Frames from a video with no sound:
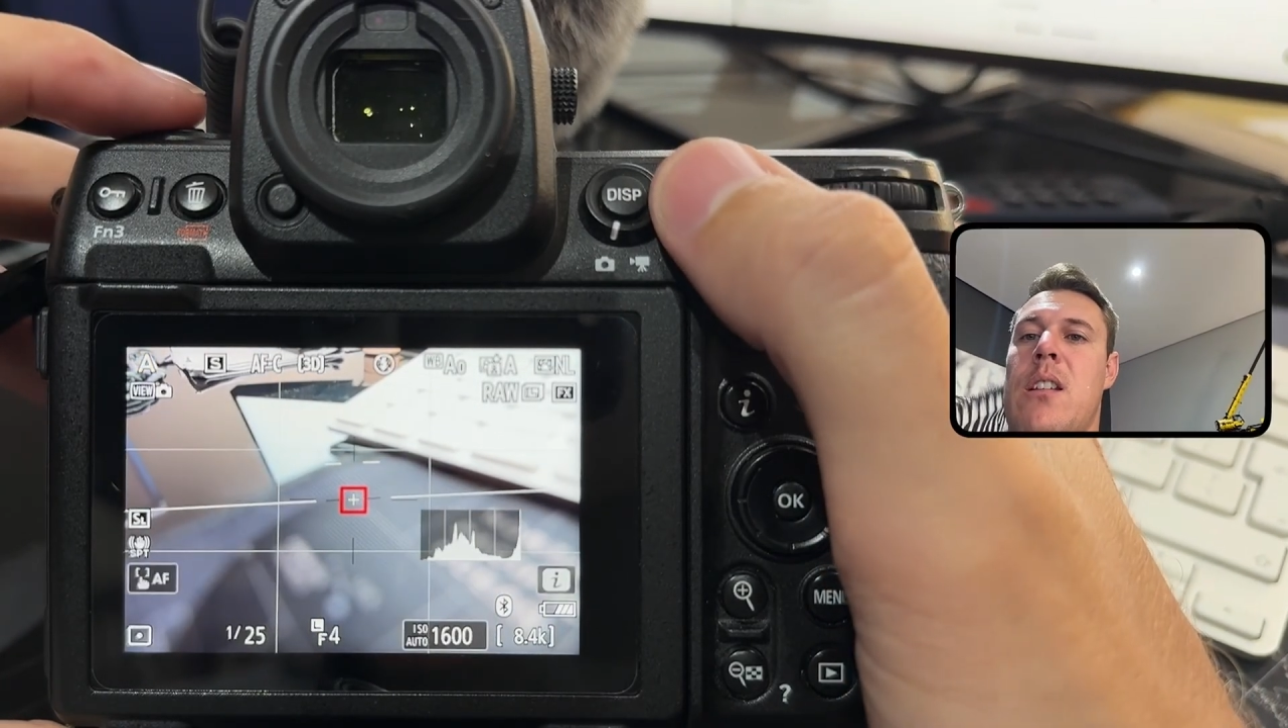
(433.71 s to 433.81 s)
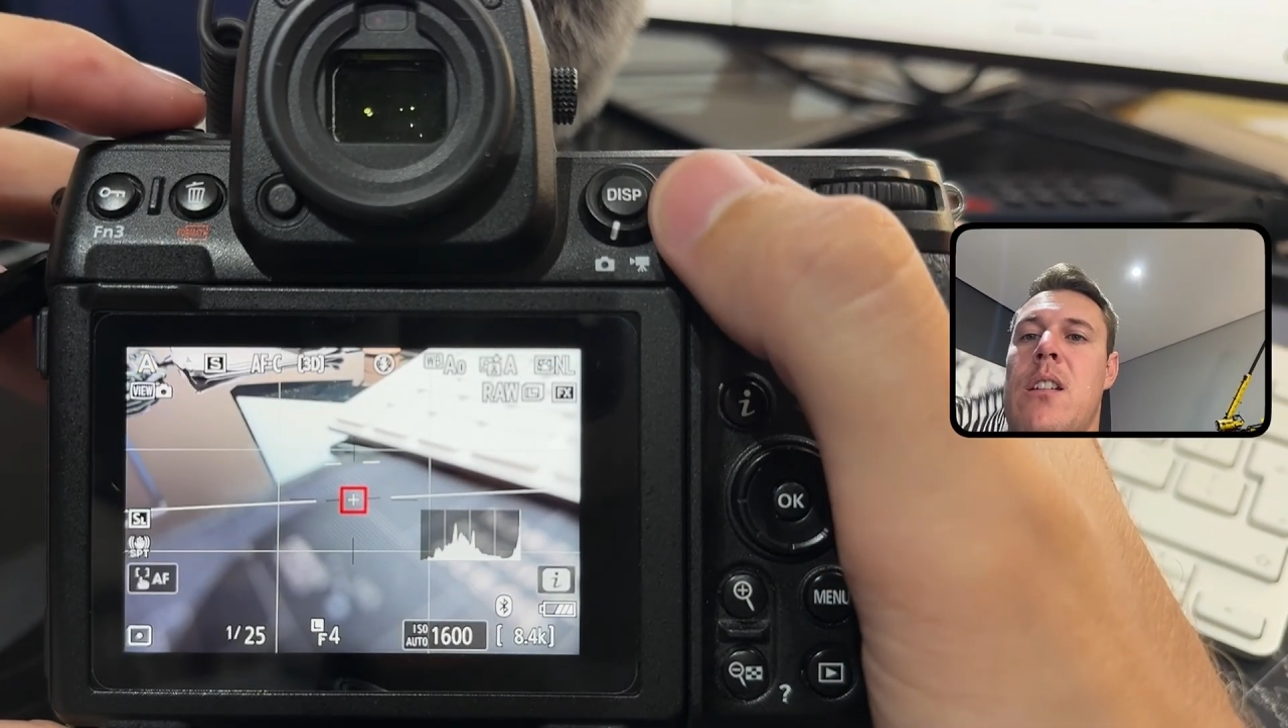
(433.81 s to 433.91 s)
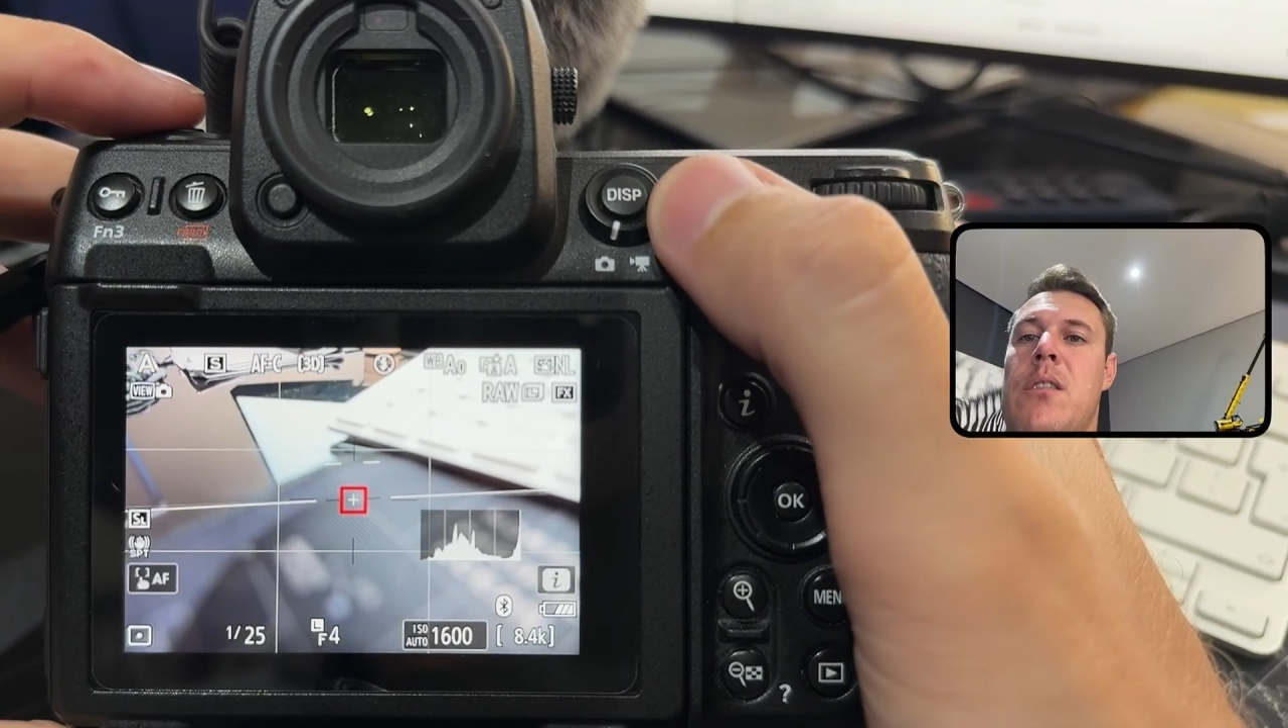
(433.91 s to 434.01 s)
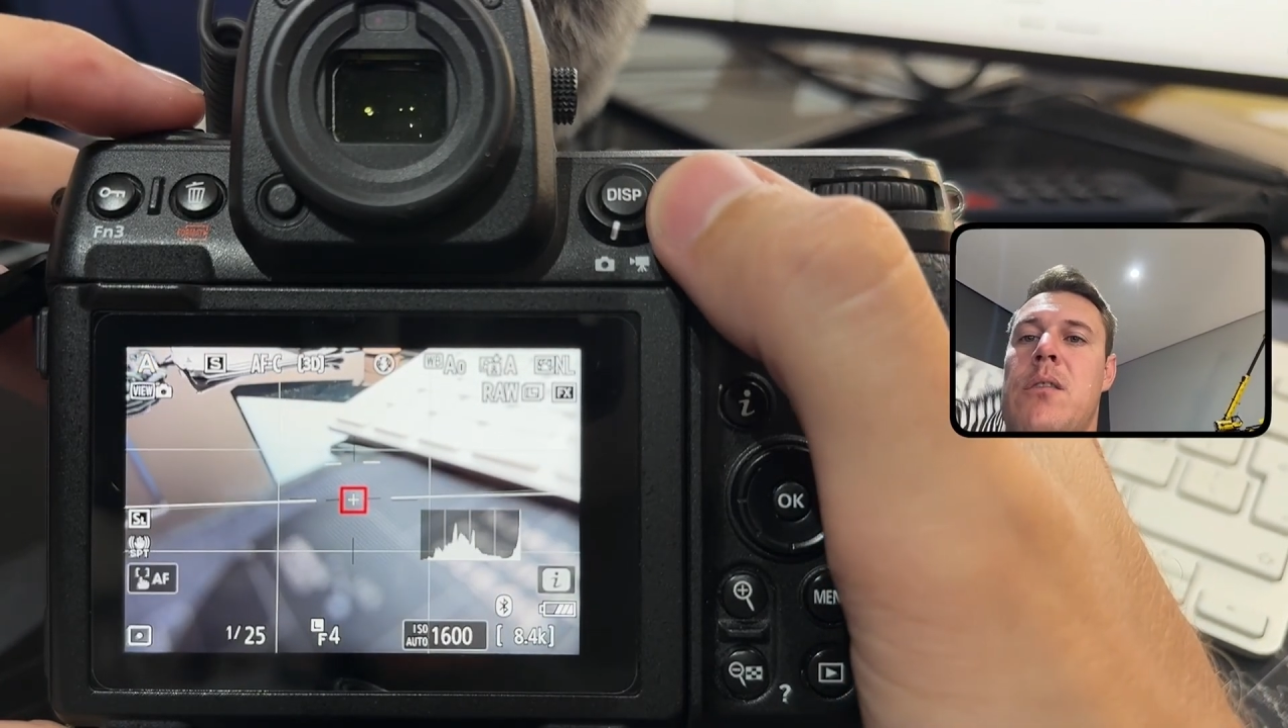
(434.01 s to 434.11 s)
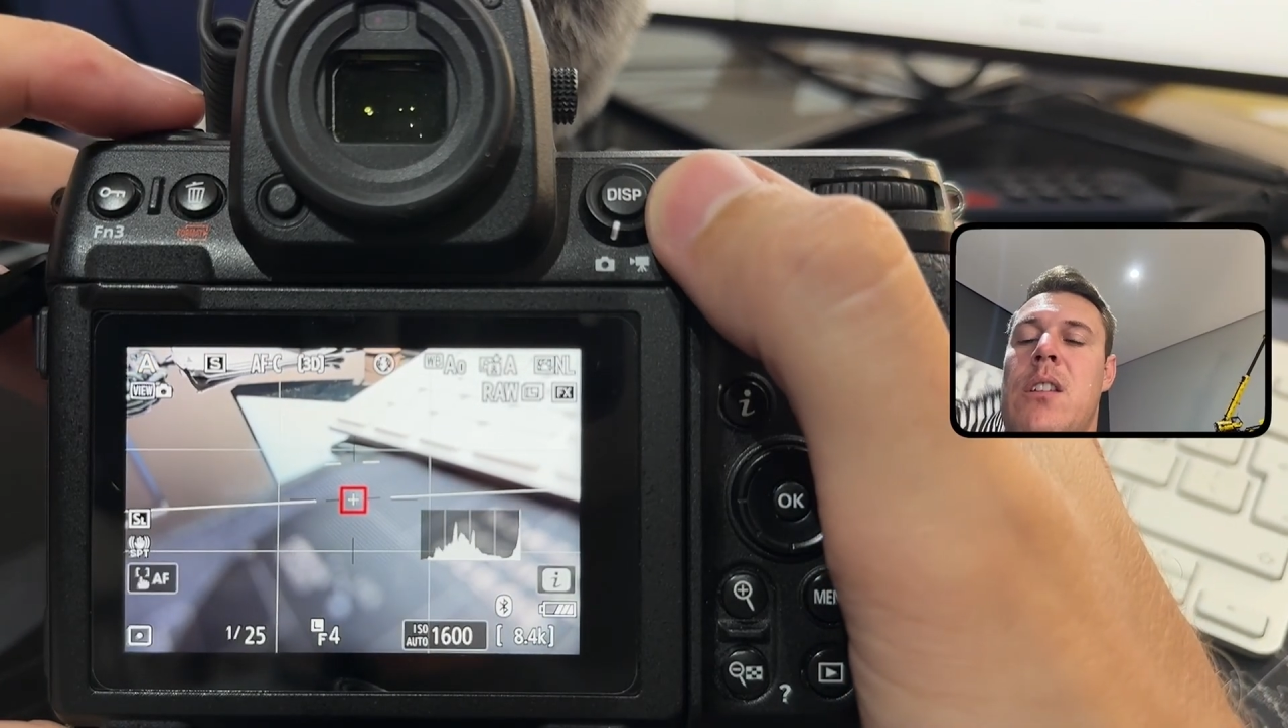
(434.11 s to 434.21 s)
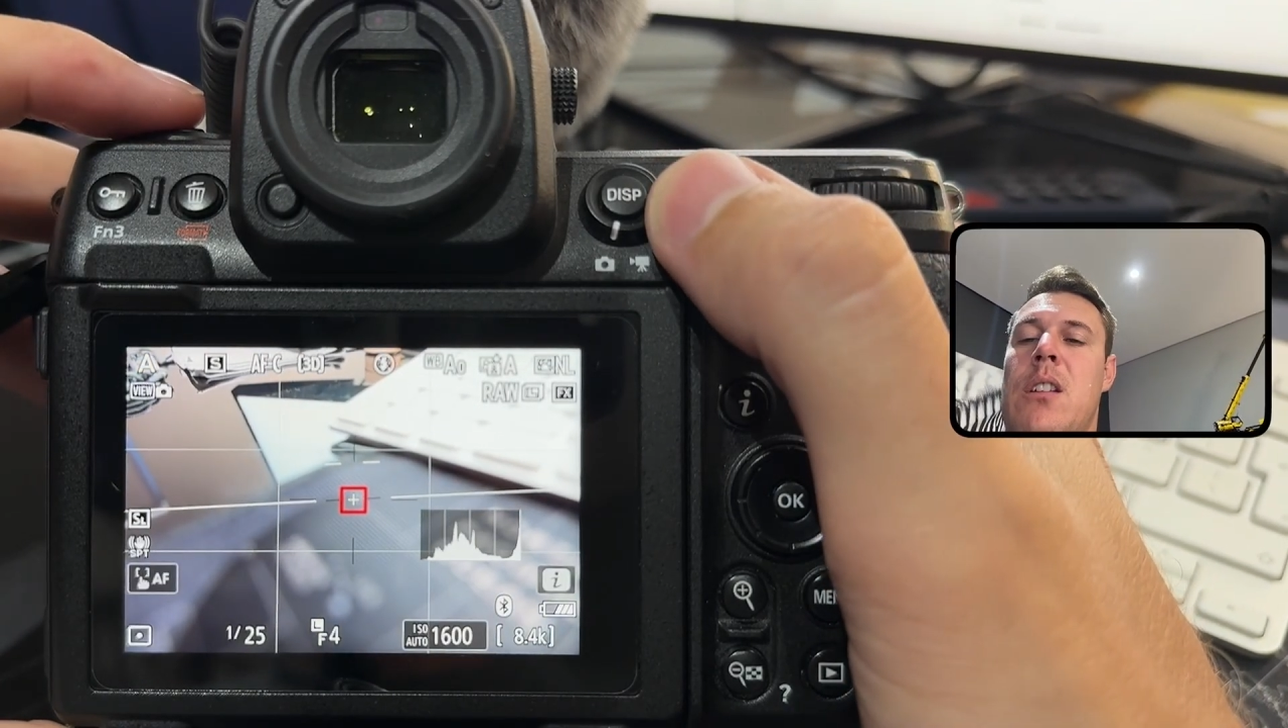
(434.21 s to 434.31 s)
then